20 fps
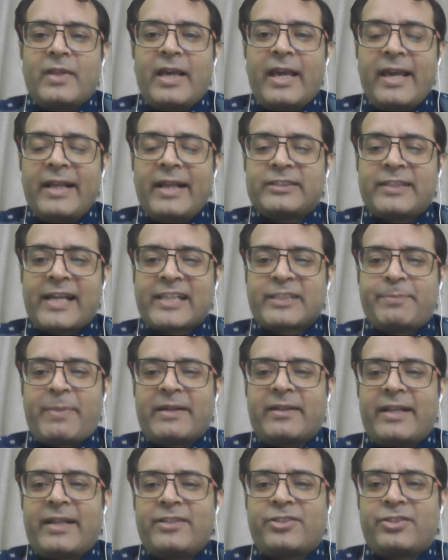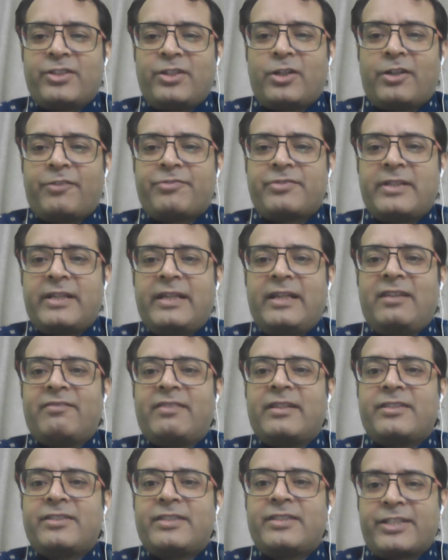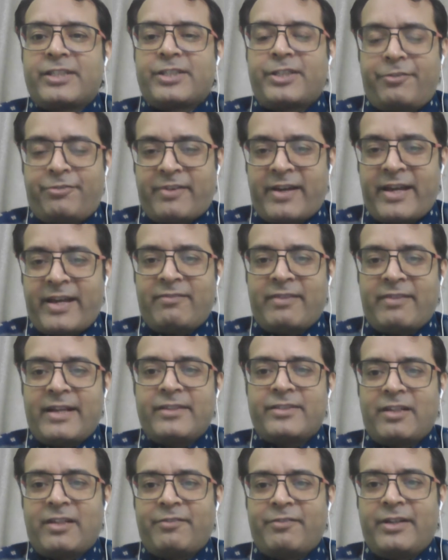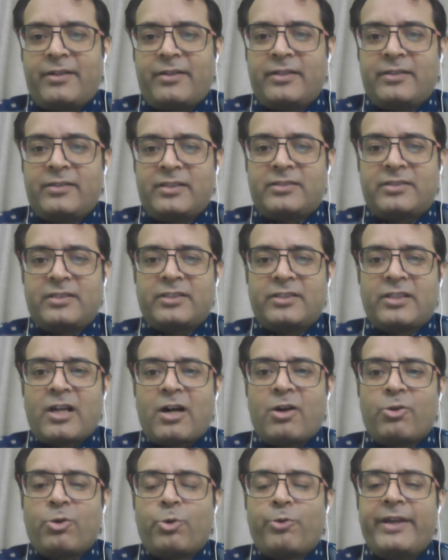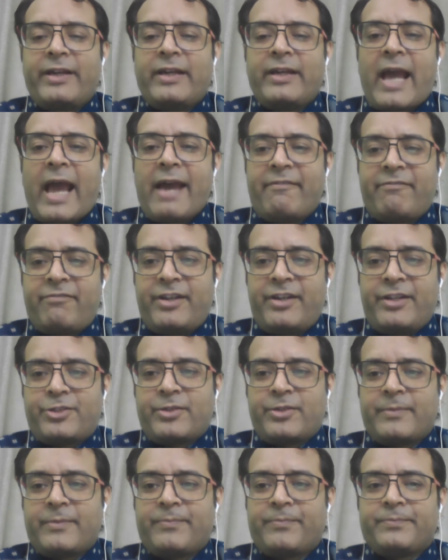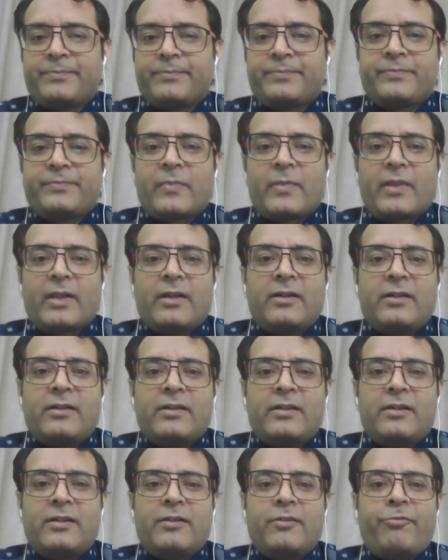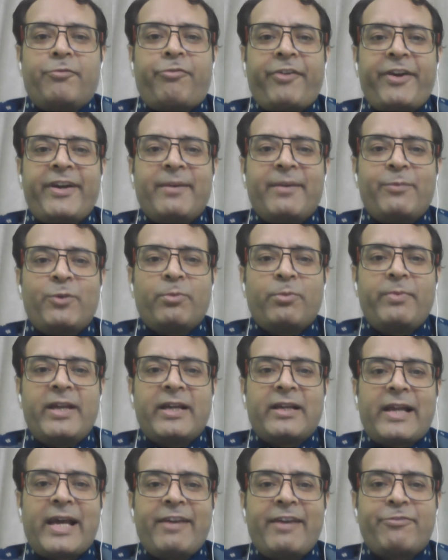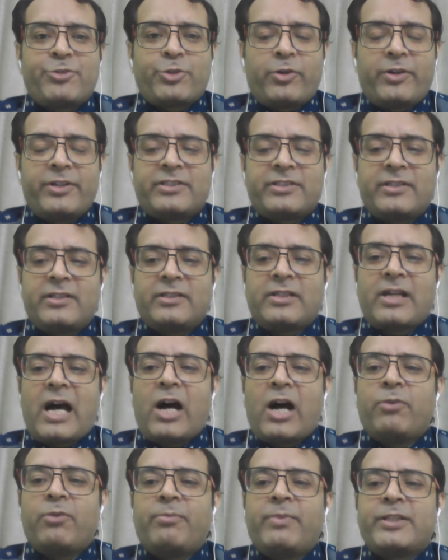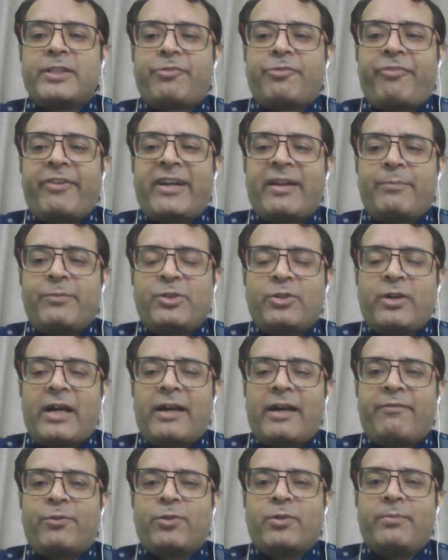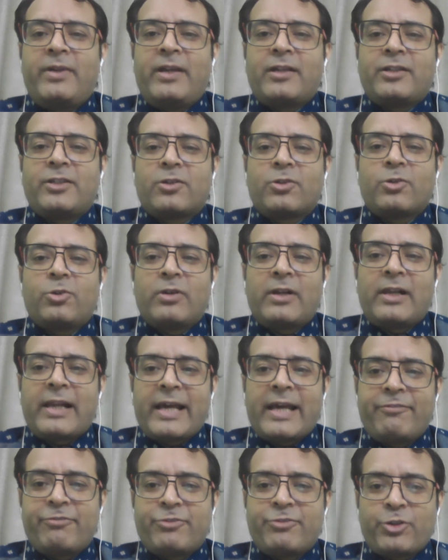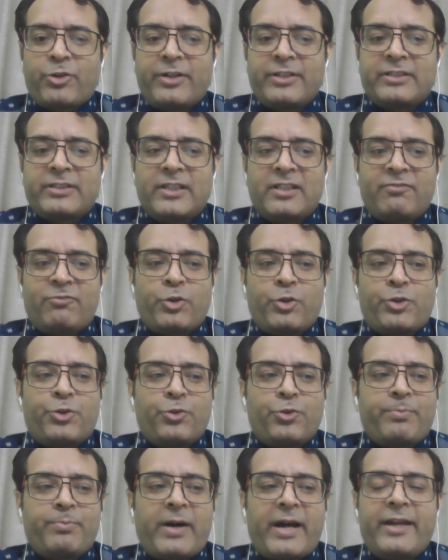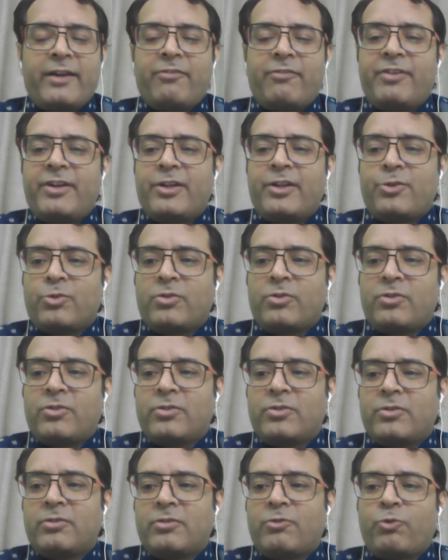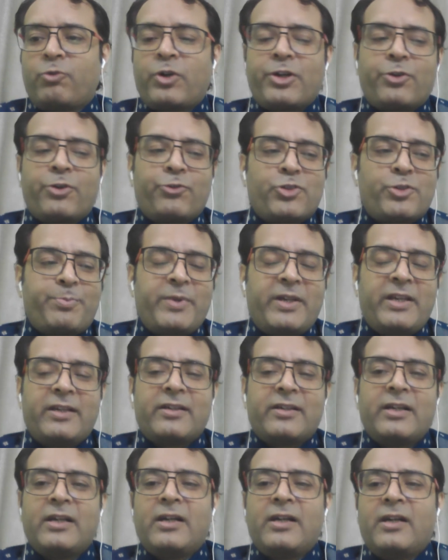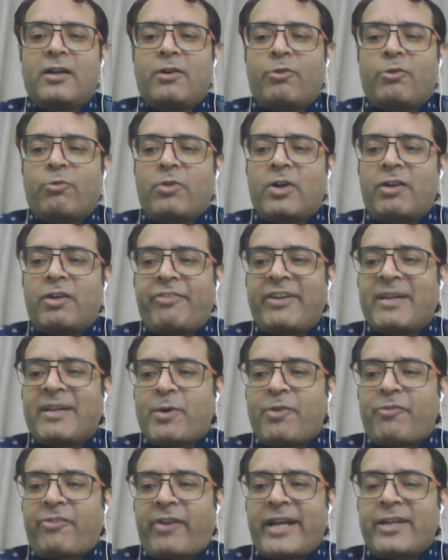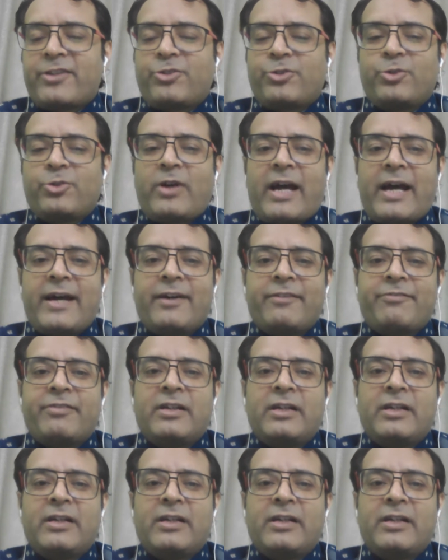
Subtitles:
age expectancy of say even 65 and 70. This is now going average. Freedom to make life choices, how much freedom you have to make your own life choices, what to buy, where to go, what to speak, what freedom of rights you have